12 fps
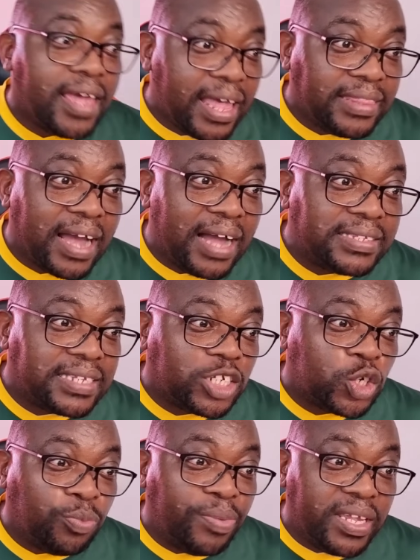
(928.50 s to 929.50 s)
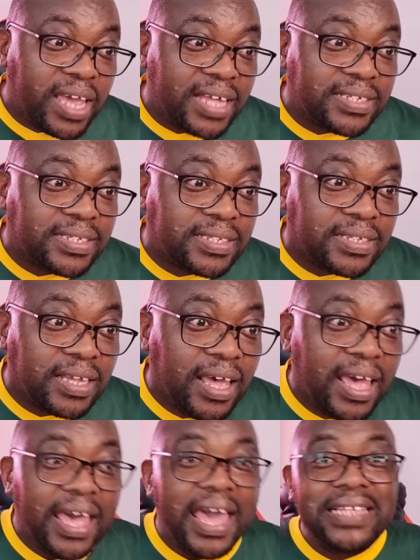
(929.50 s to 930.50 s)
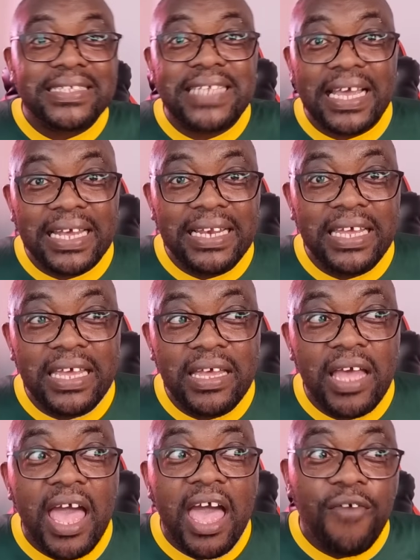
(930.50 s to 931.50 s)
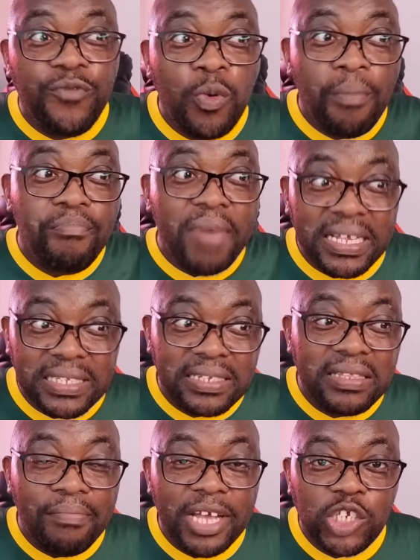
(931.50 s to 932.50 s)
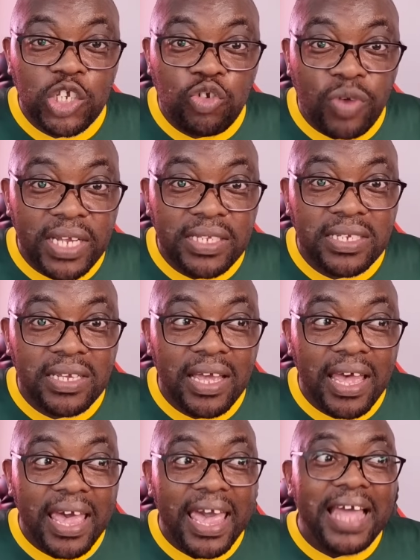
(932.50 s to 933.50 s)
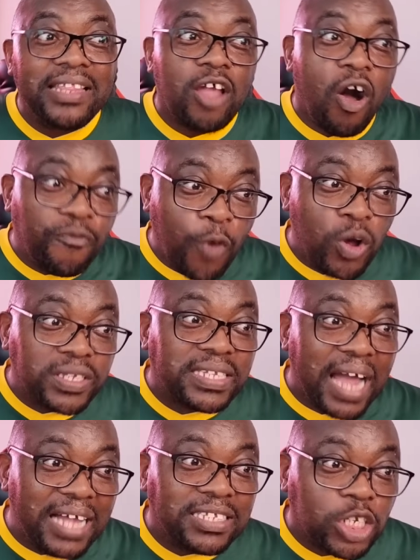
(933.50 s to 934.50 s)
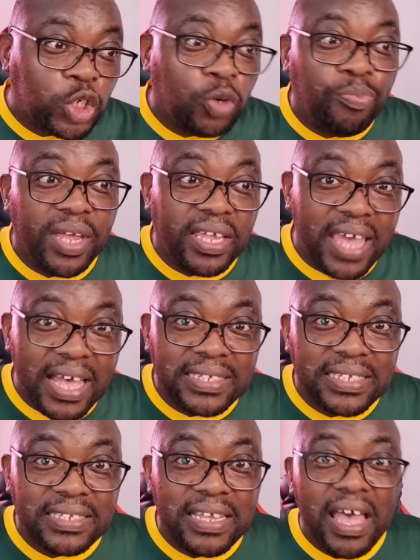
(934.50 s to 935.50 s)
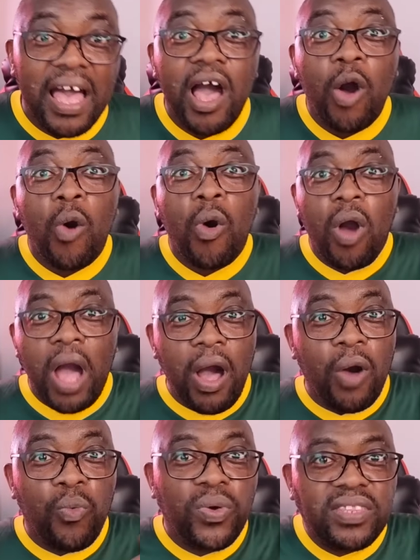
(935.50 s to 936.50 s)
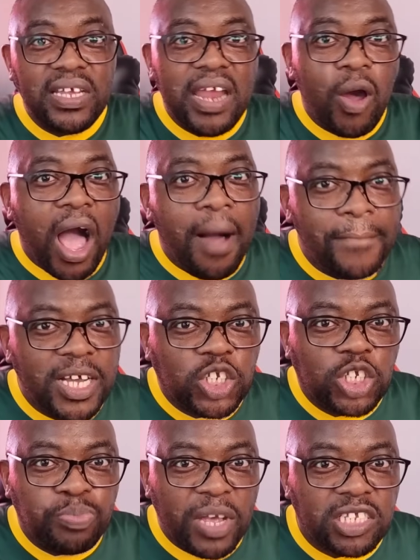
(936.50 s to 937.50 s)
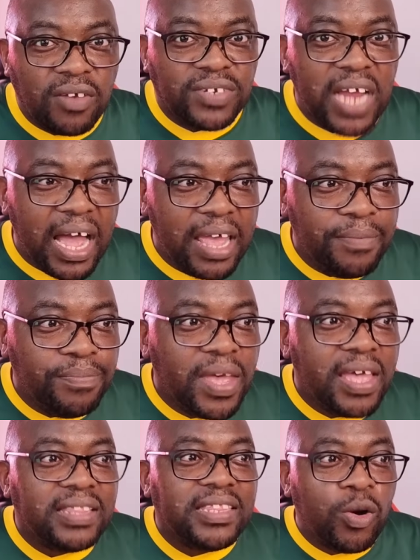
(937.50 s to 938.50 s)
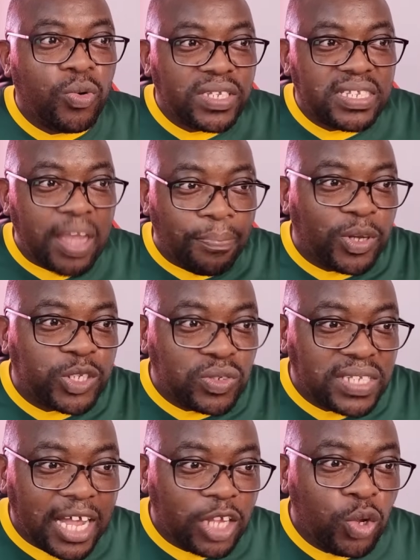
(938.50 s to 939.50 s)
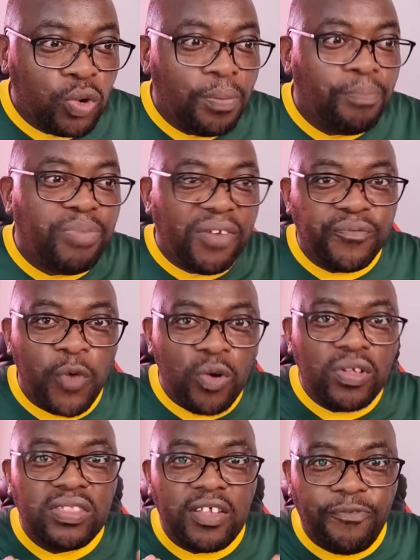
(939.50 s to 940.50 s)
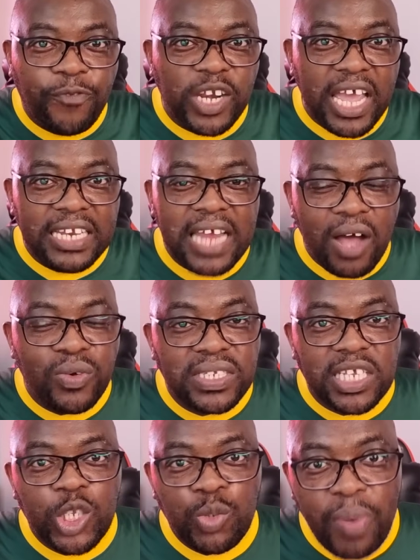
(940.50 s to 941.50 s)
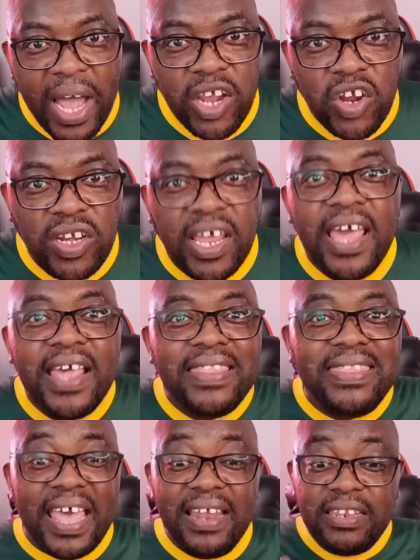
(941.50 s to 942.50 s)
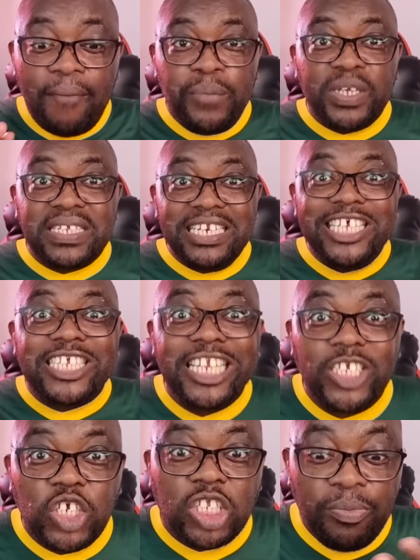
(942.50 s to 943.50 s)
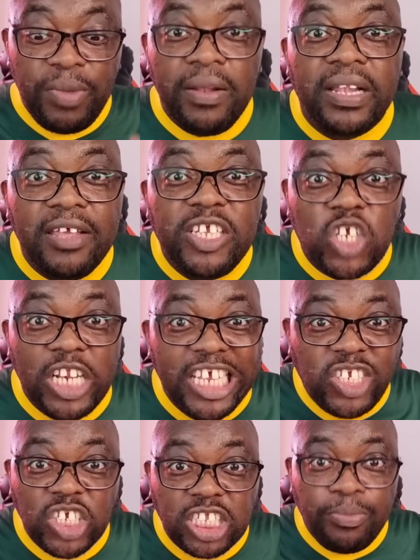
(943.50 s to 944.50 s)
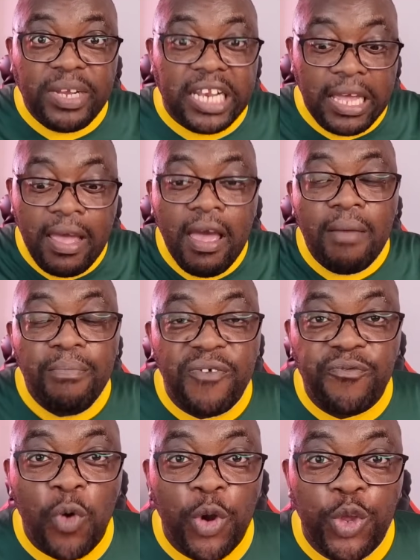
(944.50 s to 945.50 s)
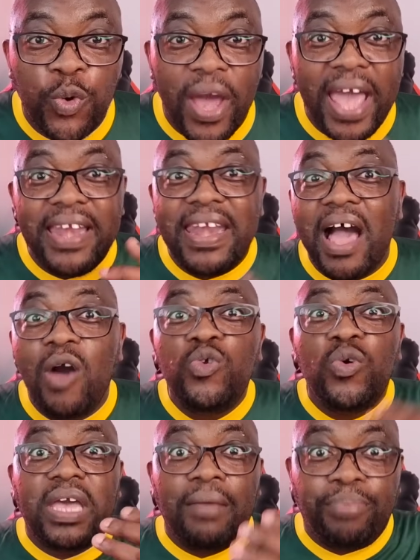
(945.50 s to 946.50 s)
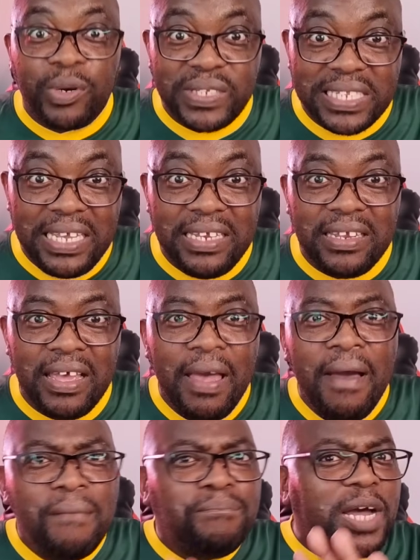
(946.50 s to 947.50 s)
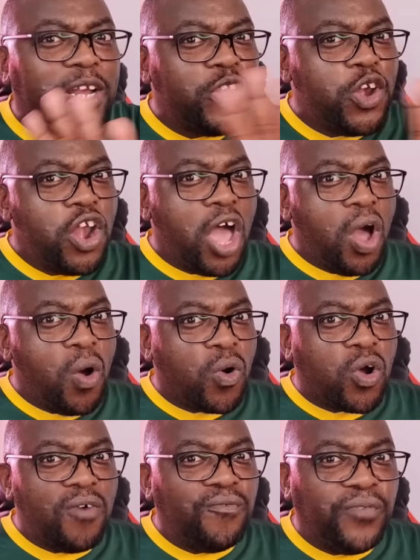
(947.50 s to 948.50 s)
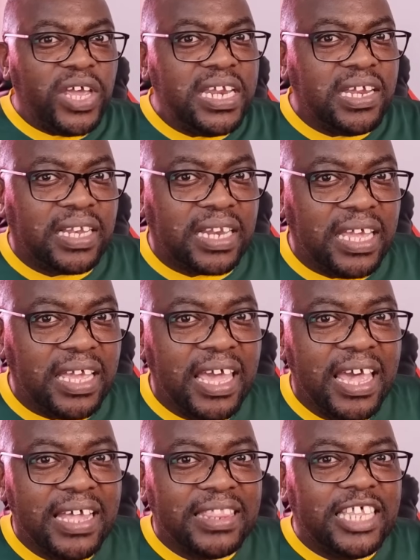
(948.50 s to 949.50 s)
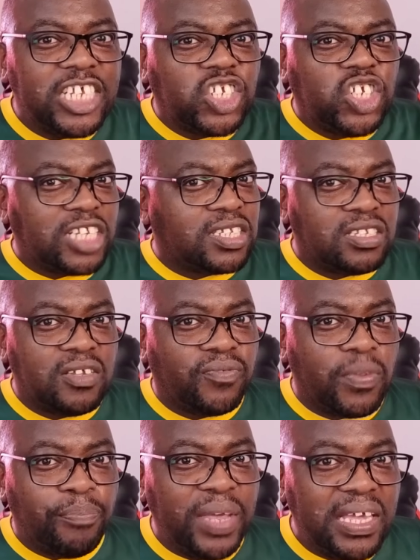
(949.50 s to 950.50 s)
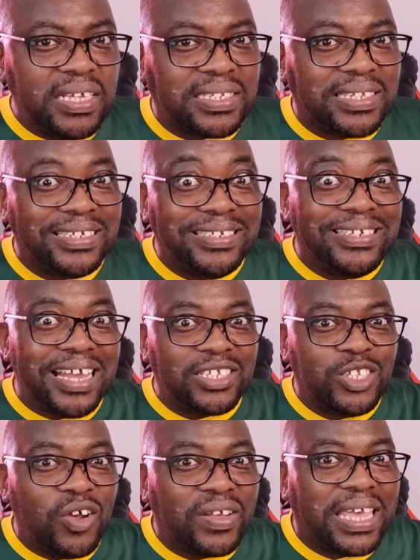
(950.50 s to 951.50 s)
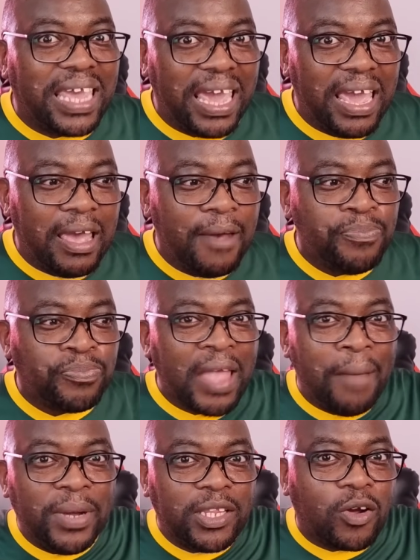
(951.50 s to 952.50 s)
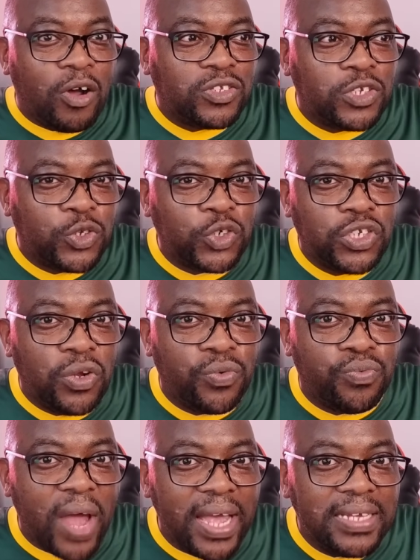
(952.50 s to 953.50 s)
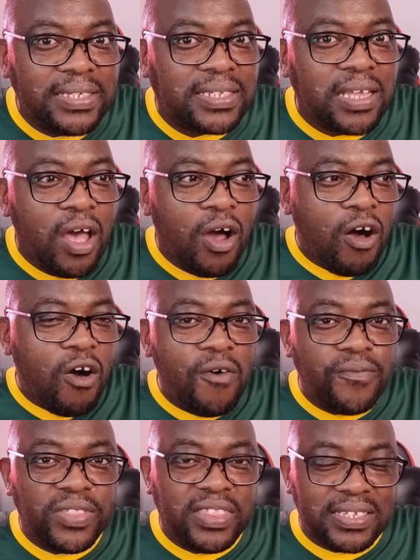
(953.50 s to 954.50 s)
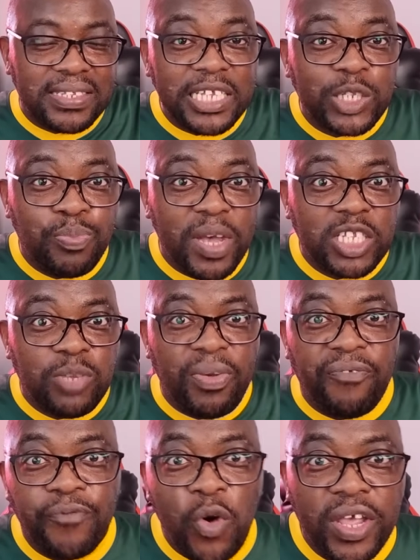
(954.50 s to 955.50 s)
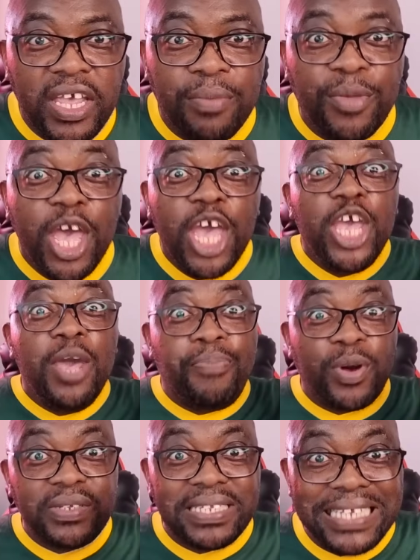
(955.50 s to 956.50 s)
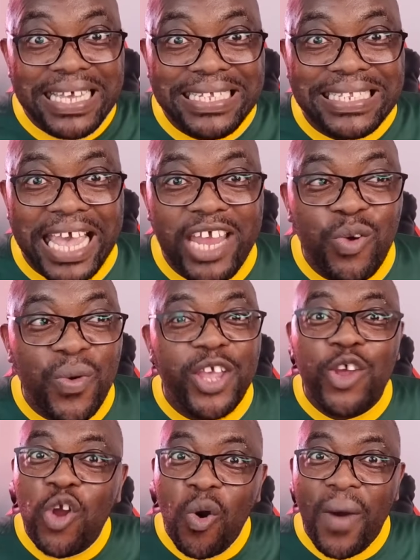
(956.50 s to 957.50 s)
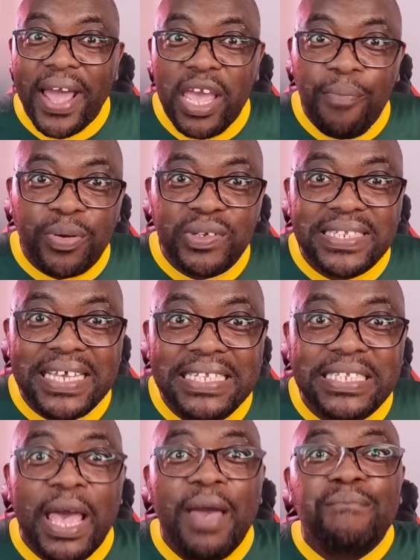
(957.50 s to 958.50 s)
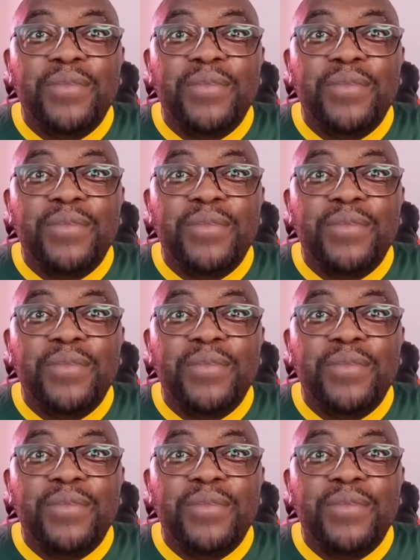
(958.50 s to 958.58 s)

And the answer should be yes. And secondly, have you met the magistrate? And of course, the answer should be yes. Within how much space of time, they were supposed to tell you before the 48 hours expired, then the person is legitimately before you, and now you can proceed. But no, conveniently, this justice of the peace does not care about the constitutional rights of the suspect before him. He proceeds anyway. You know why he proceeds?